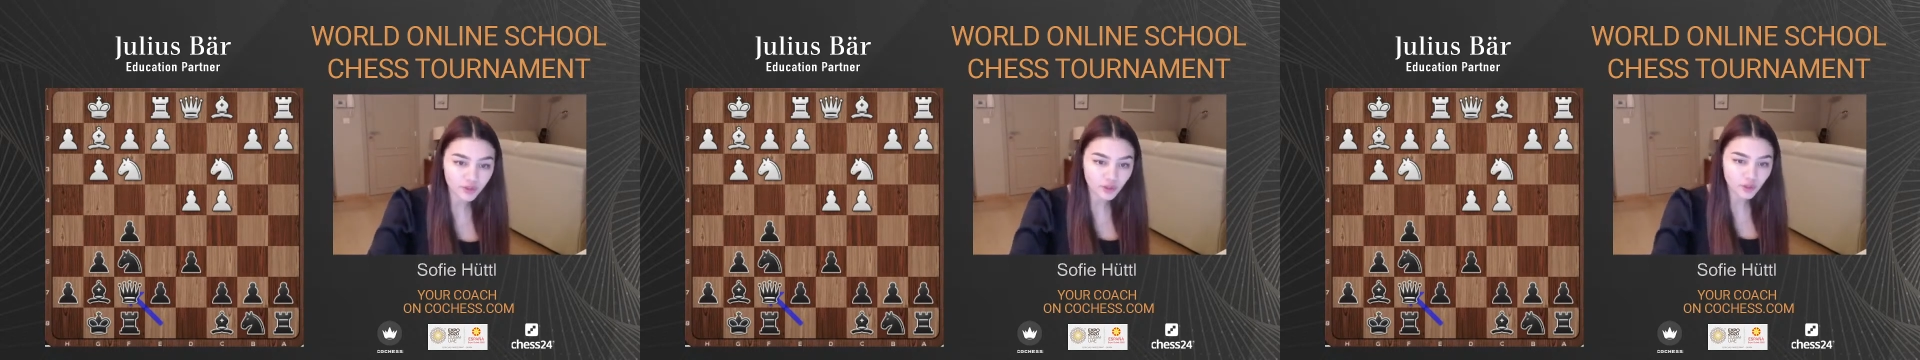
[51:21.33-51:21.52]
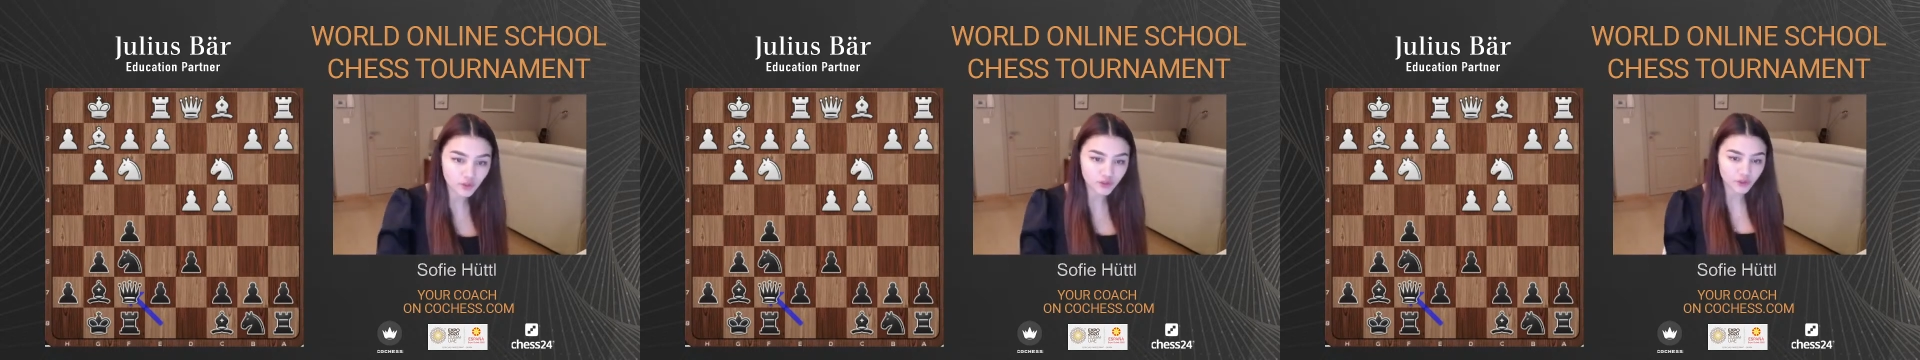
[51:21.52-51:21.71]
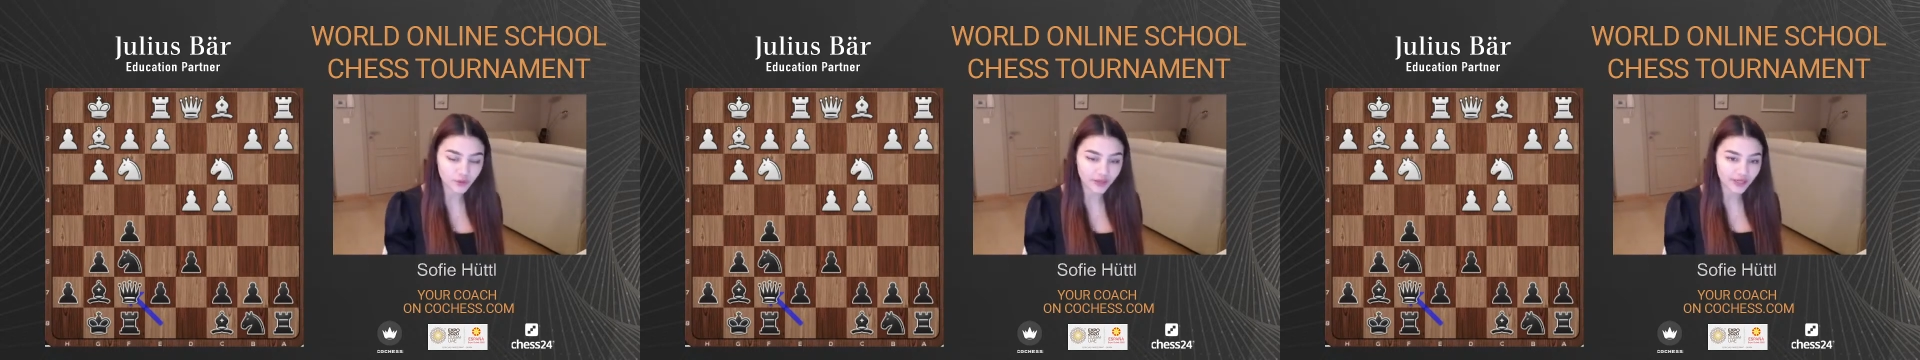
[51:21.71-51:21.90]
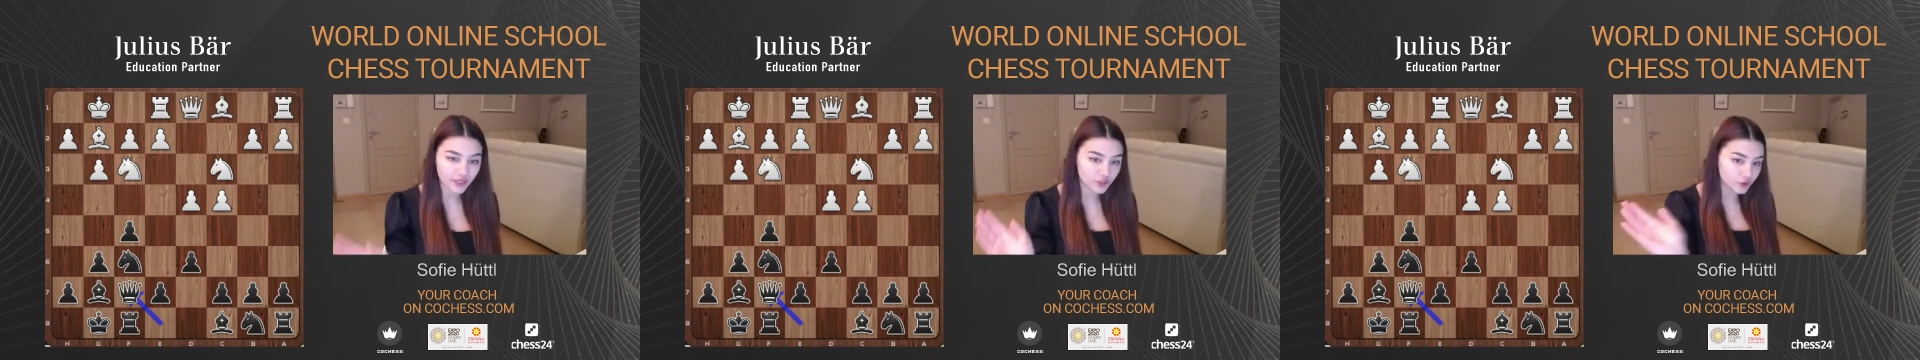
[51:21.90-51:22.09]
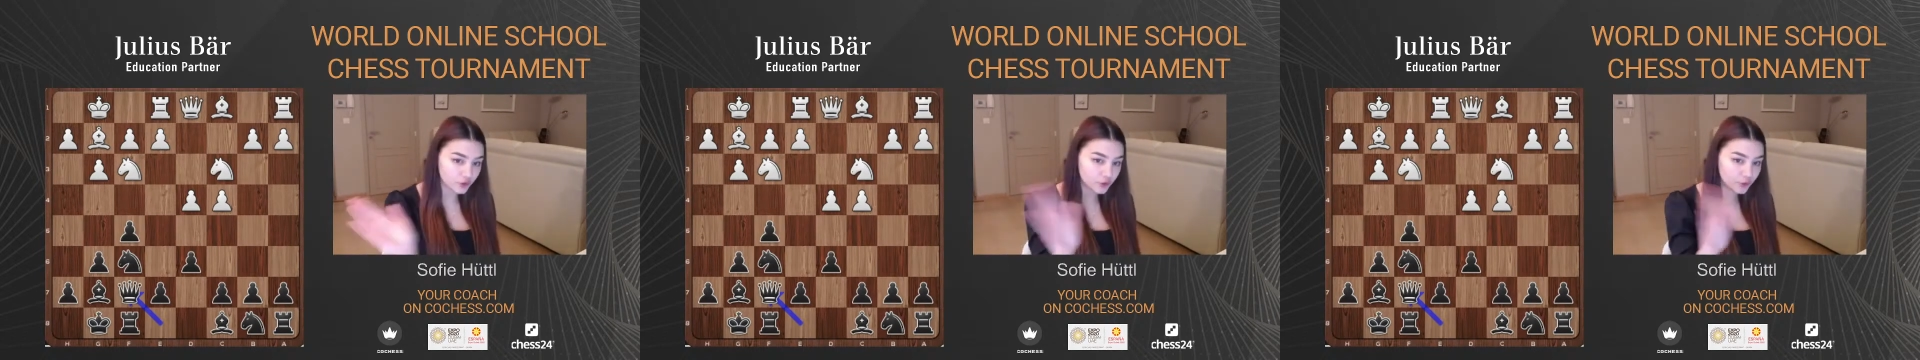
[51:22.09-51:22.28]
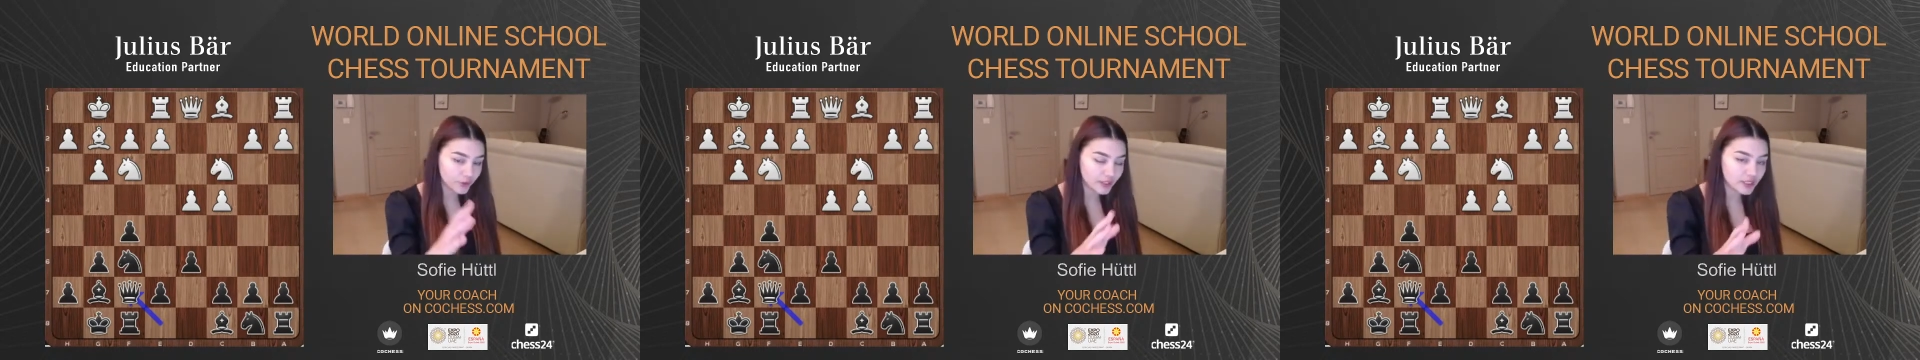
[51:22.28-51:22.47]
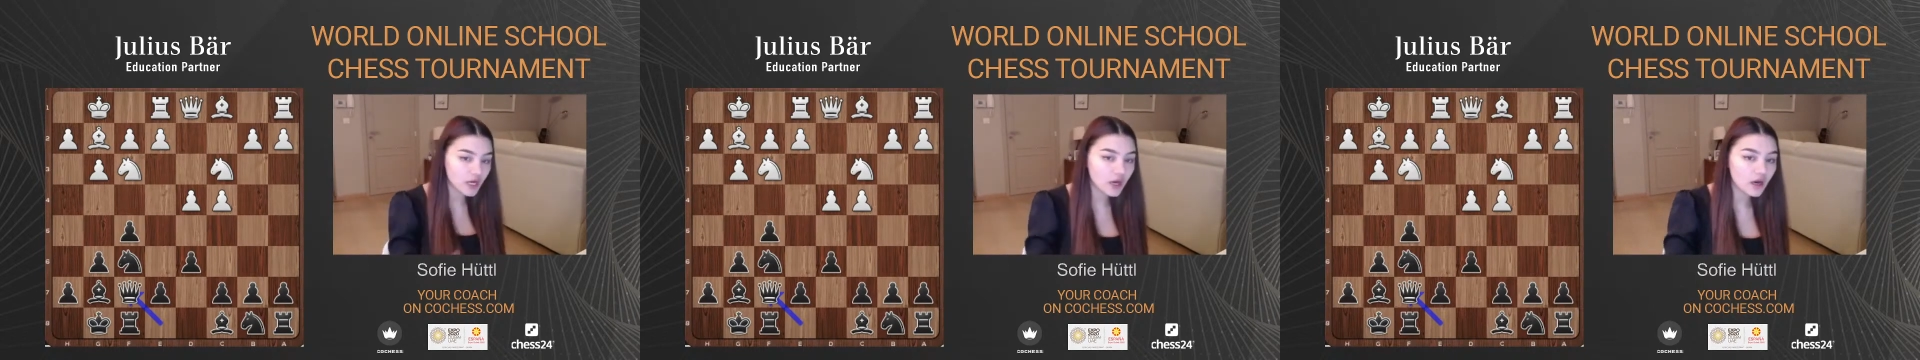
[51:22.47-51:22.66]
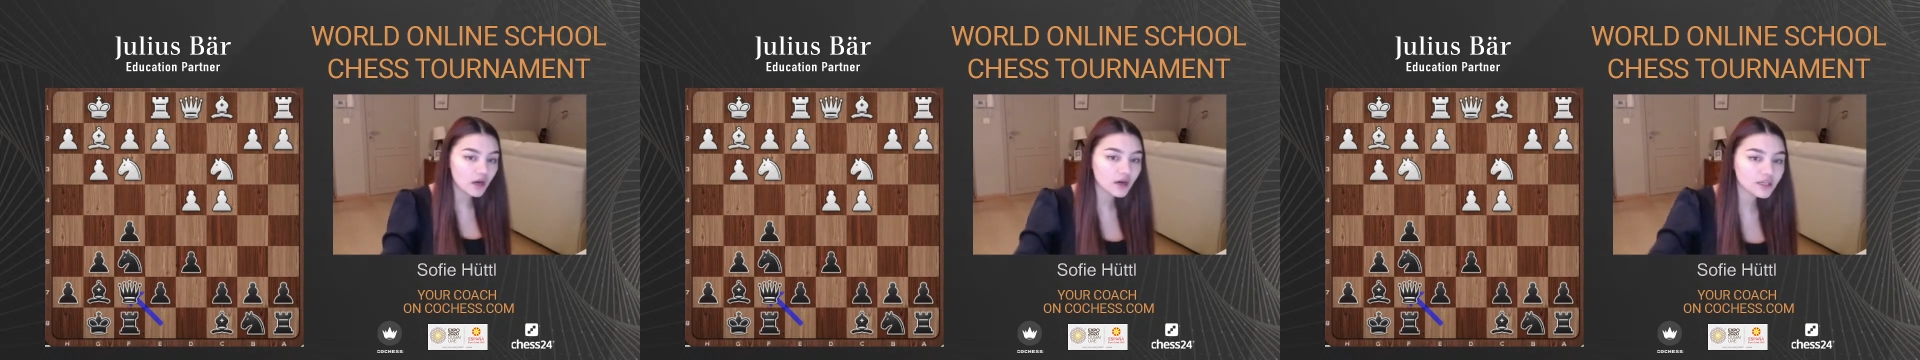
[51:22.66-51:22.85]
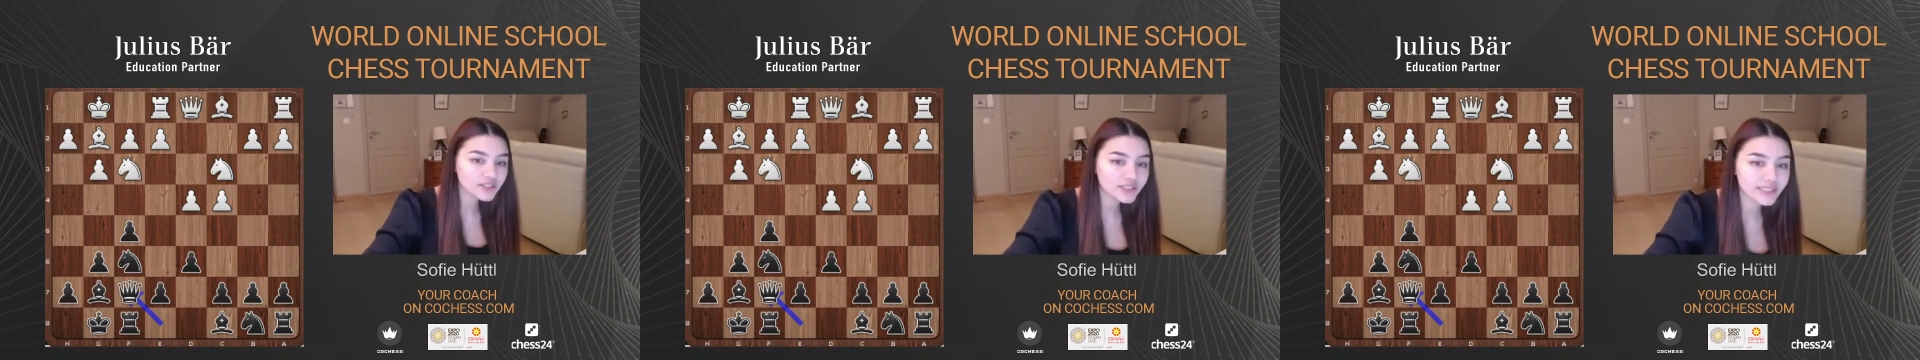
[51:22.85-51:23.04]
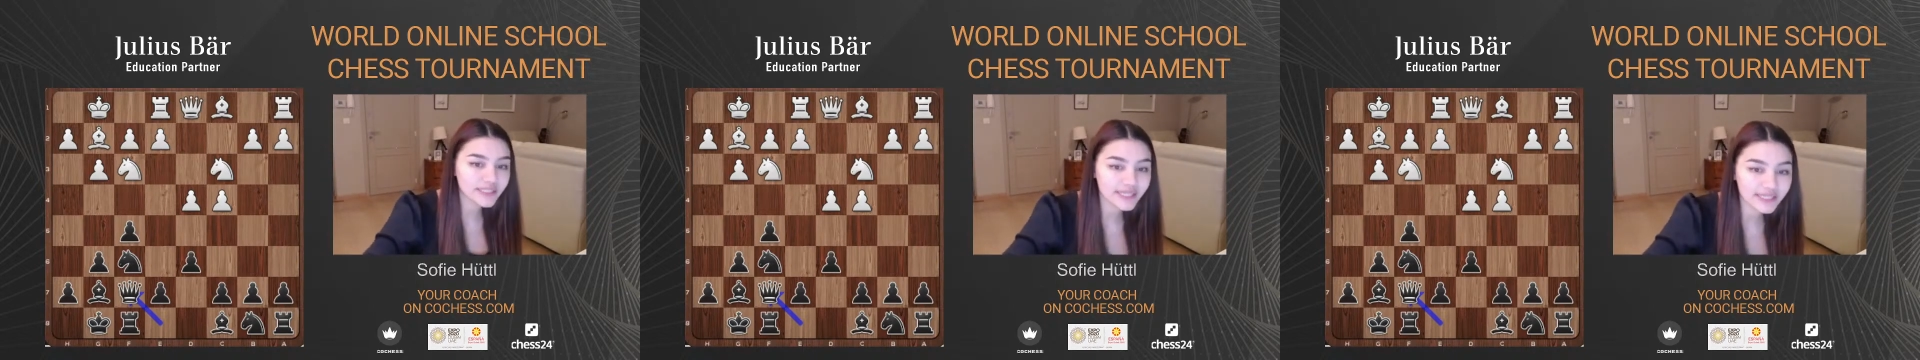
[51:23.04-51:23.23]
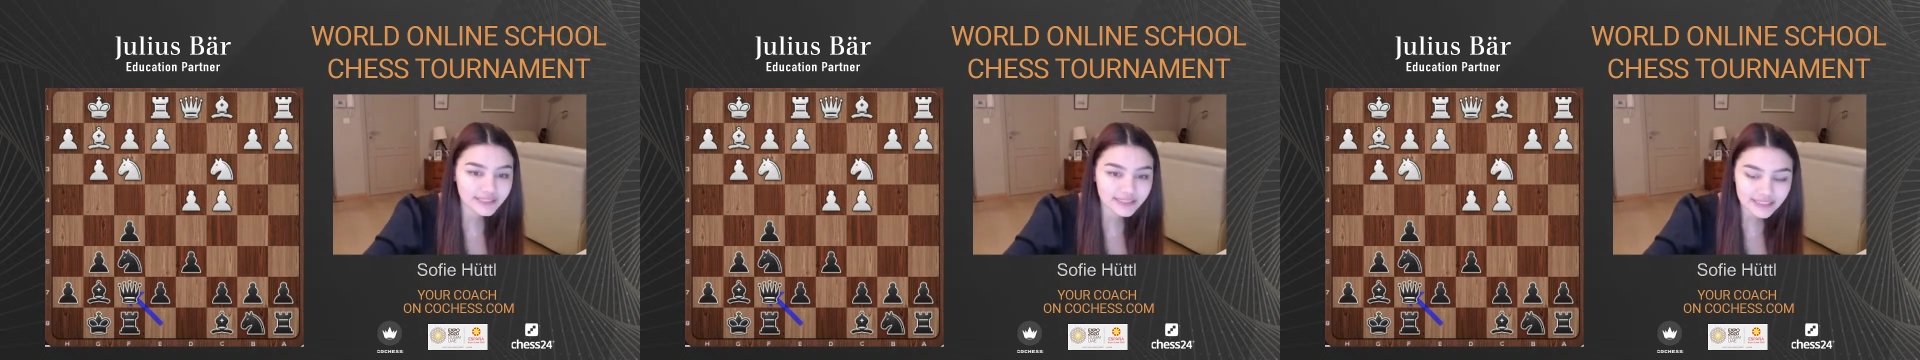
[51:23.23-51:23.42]
but also getting your queen onto the
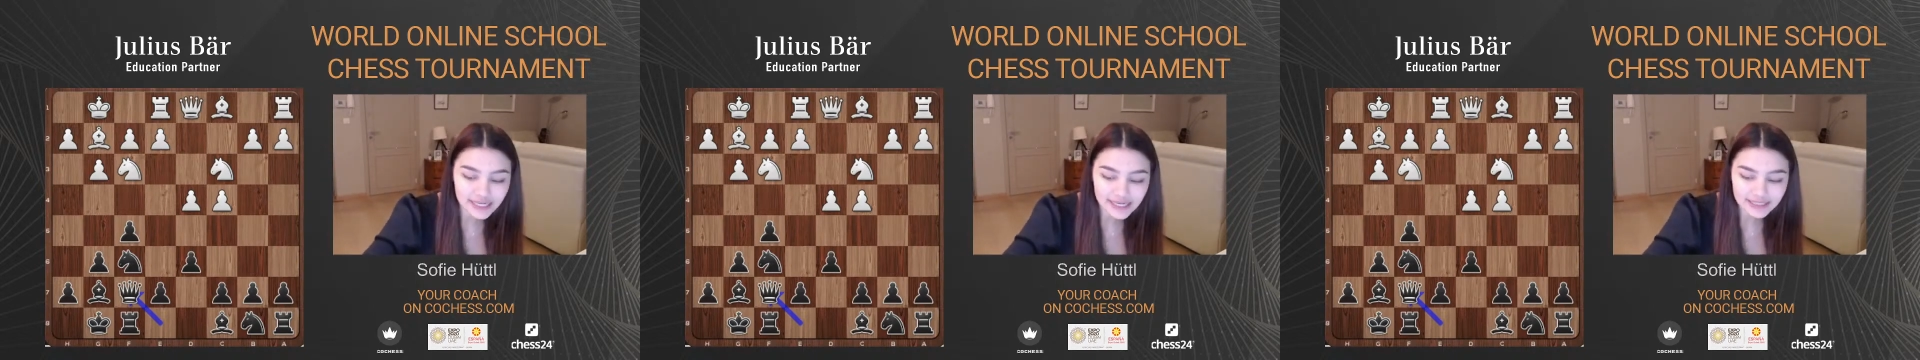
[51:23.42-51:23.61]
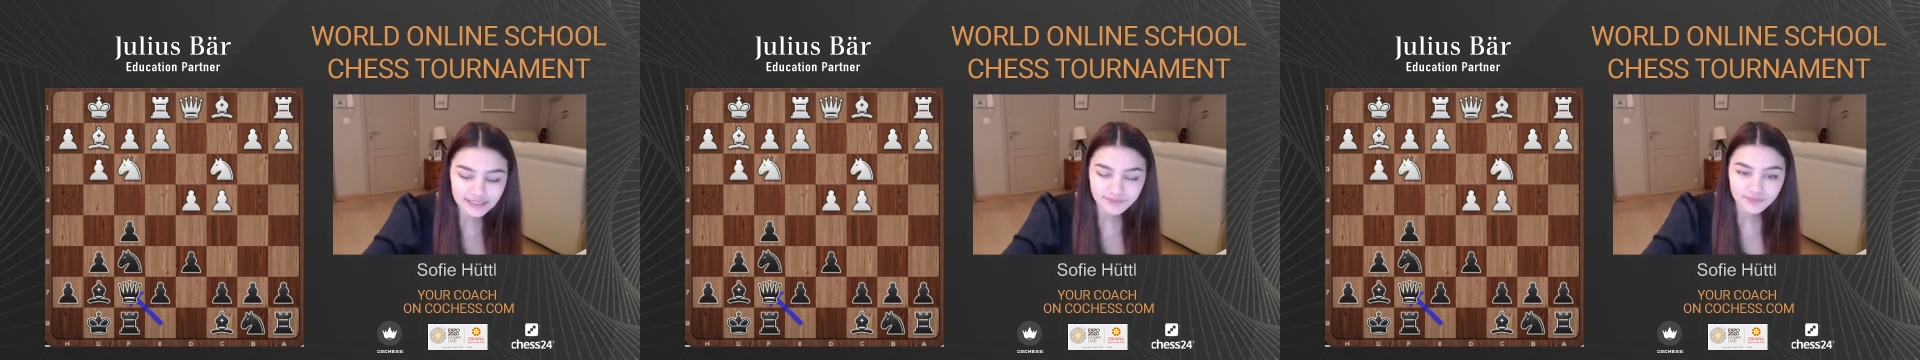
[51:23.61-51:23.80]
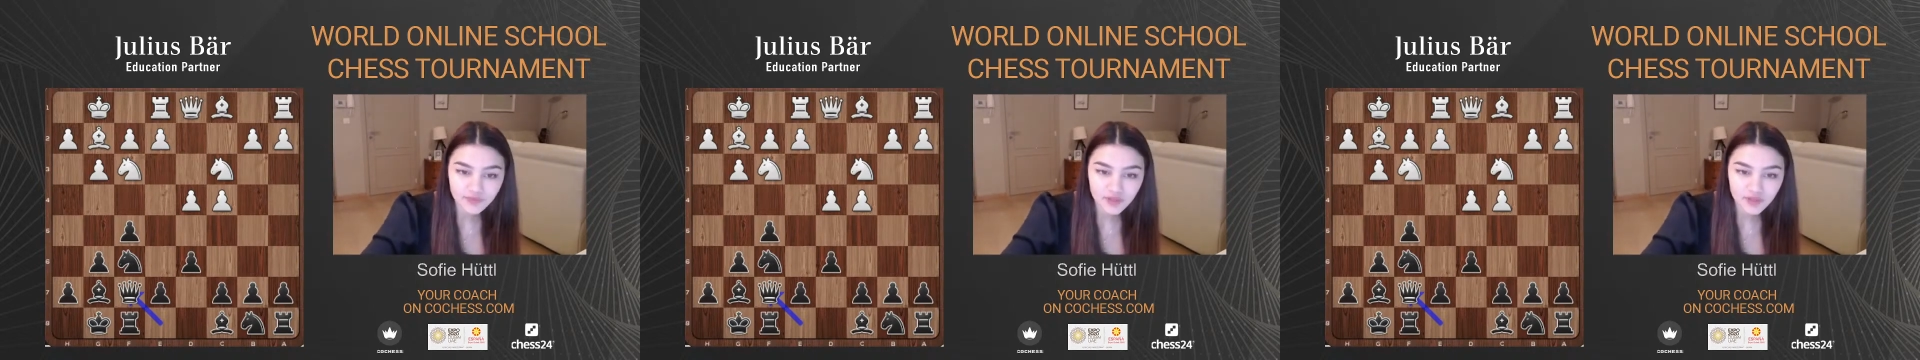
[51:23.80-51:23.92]
king side,